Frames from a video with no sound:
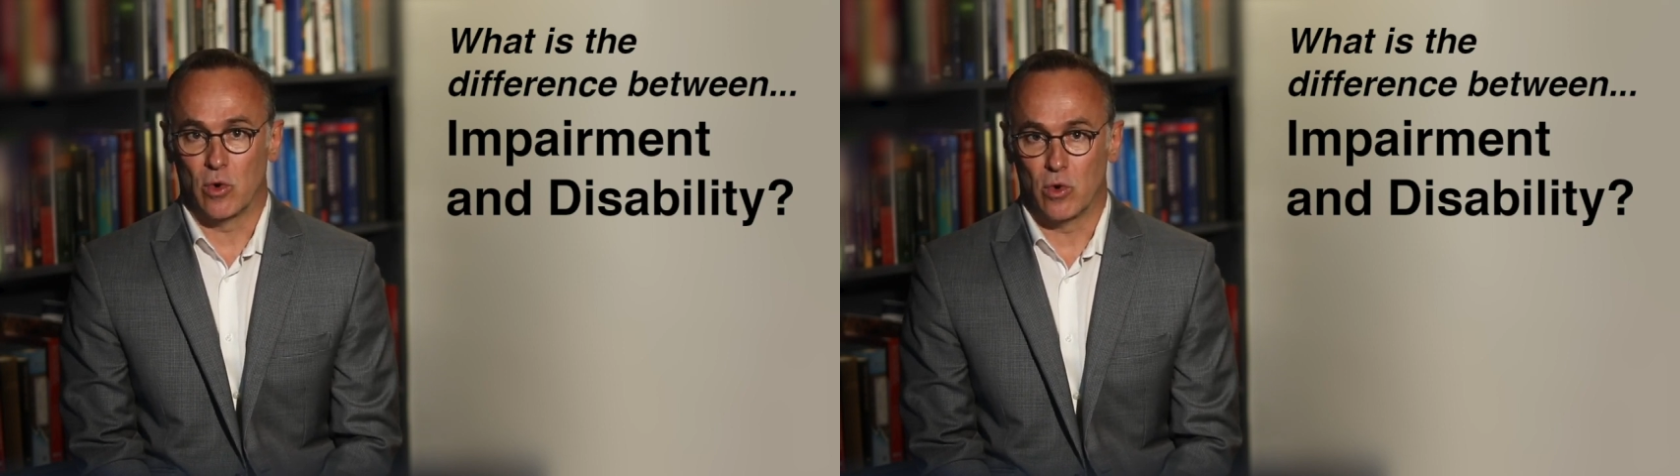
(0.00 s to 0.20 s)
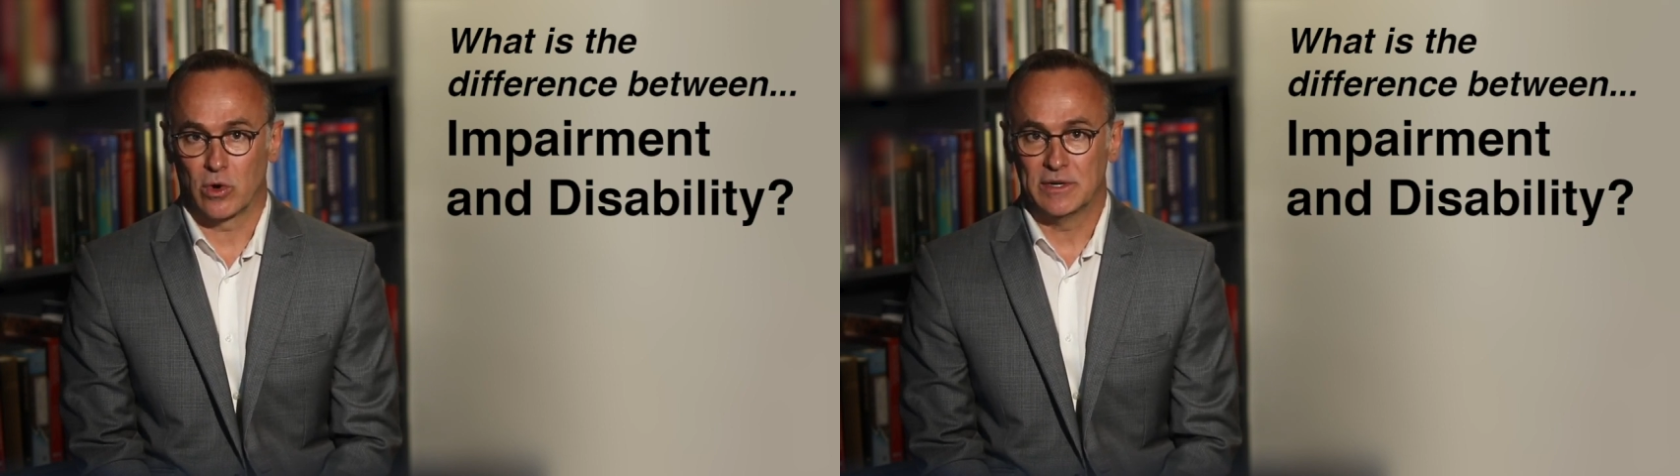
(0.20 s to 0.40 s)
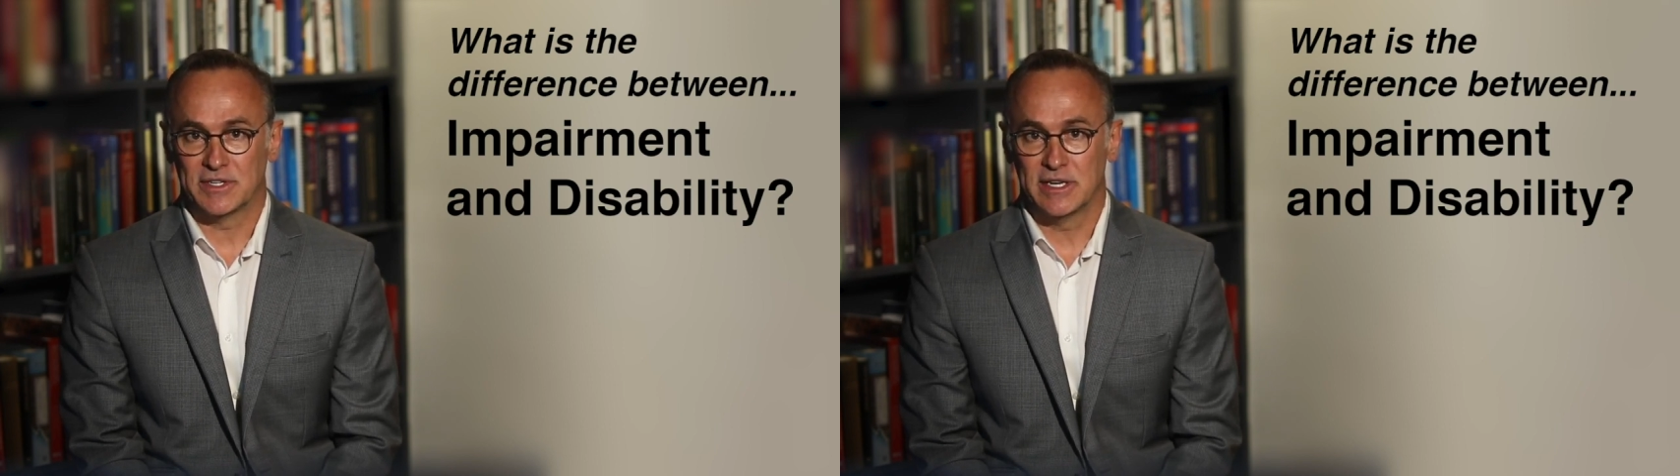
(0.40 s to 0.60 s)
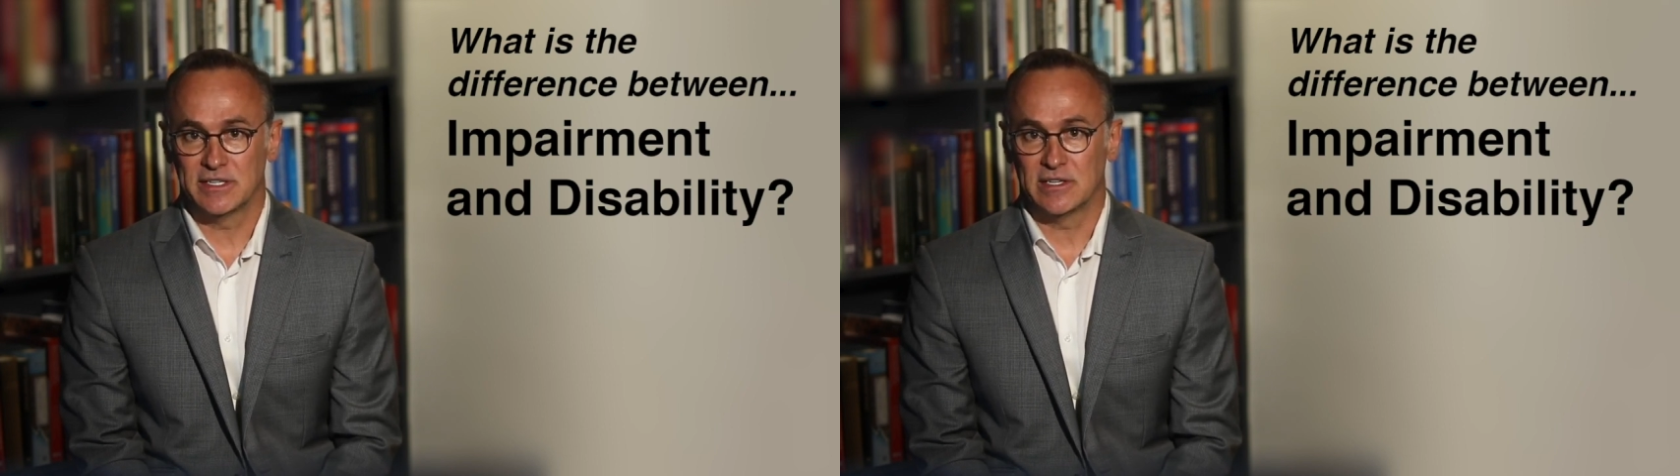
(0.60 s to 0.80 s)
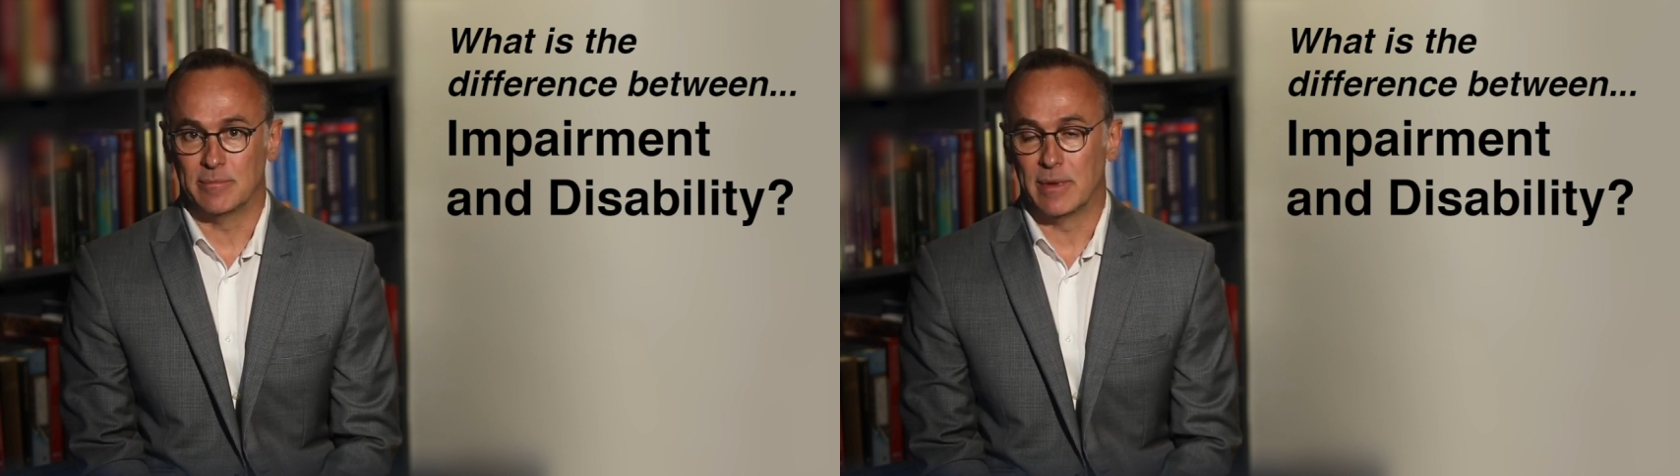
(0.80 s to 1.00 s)
organ
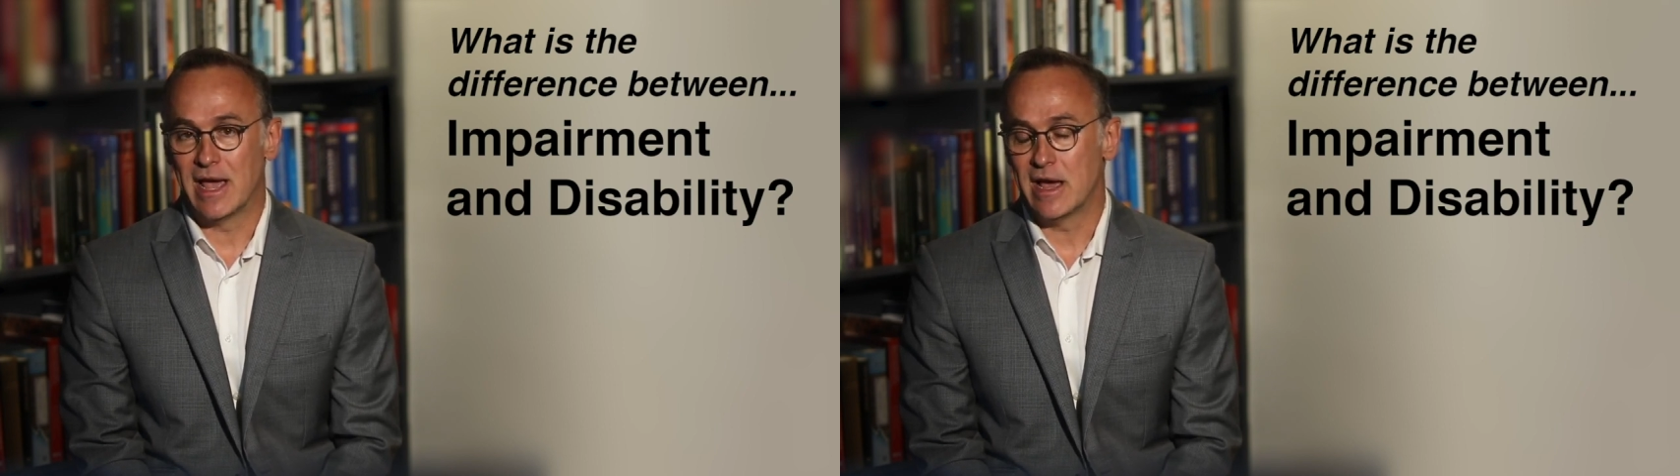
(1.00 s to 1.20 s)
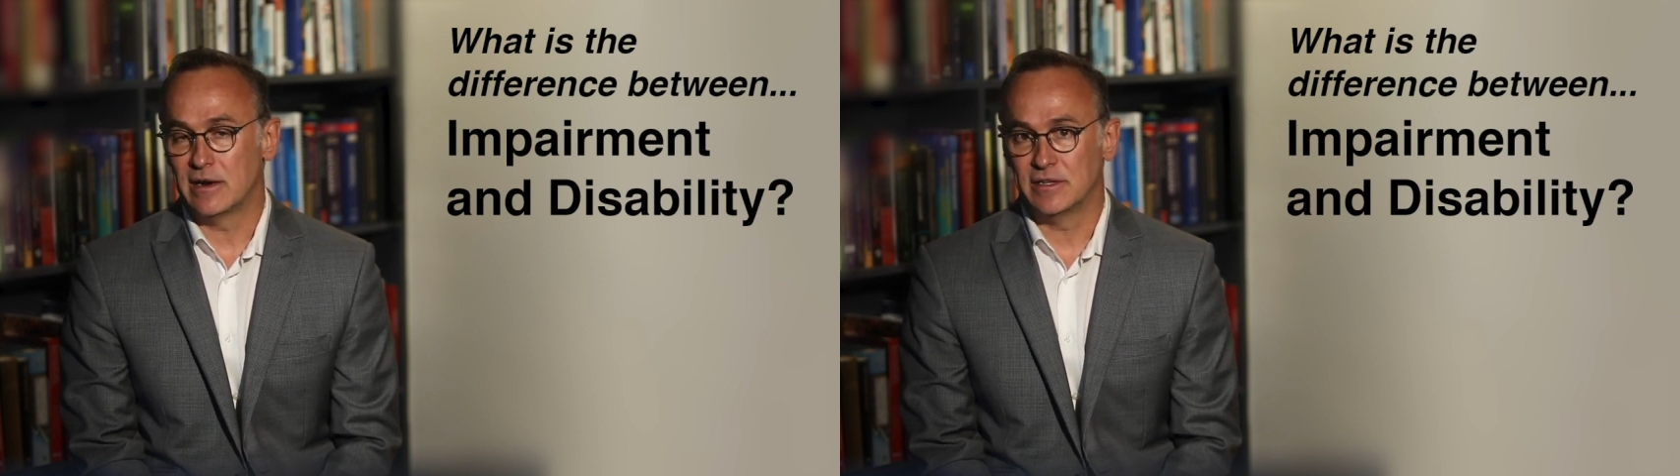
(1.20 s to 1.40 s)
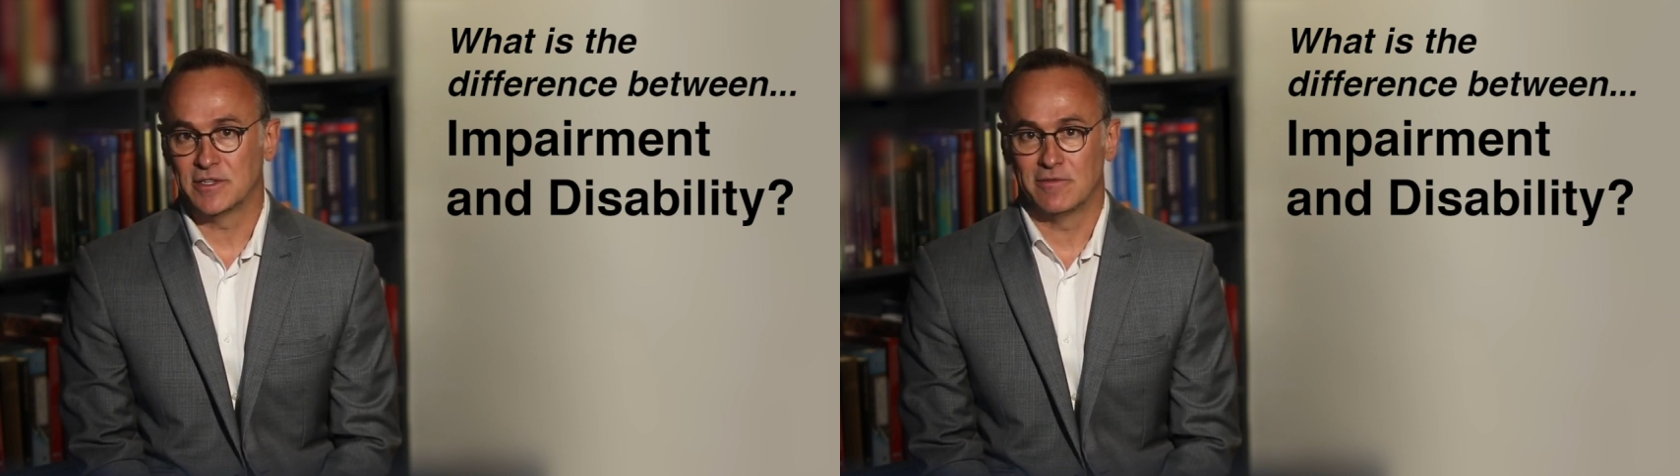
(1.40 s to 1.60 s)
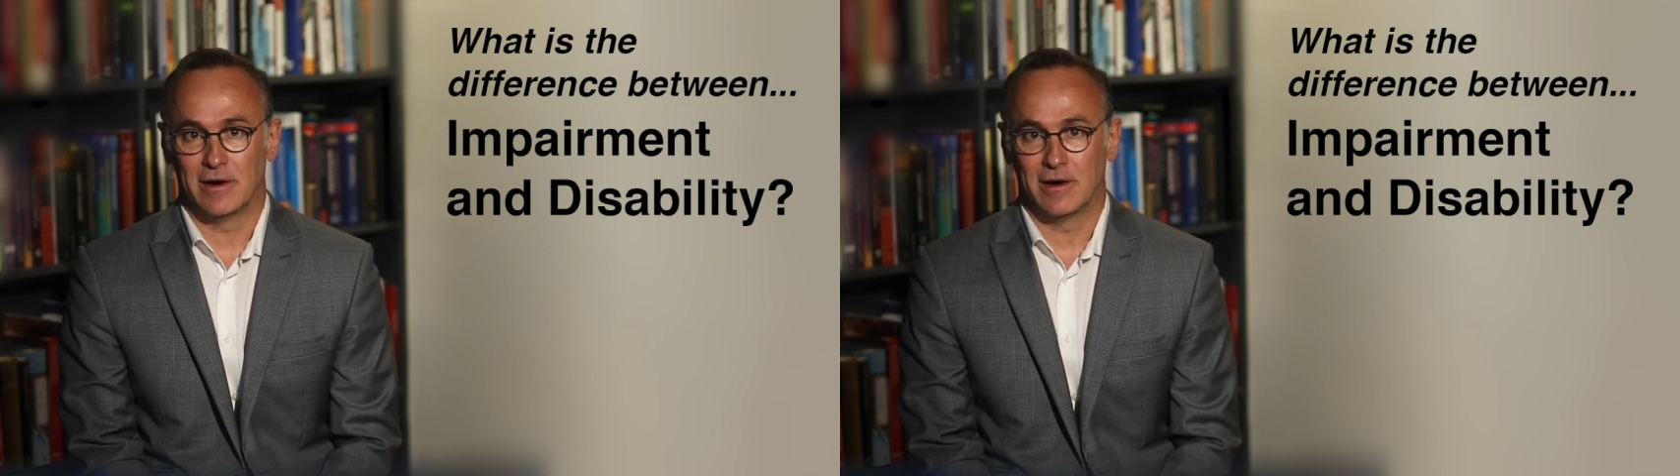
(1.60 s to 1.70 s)
system and its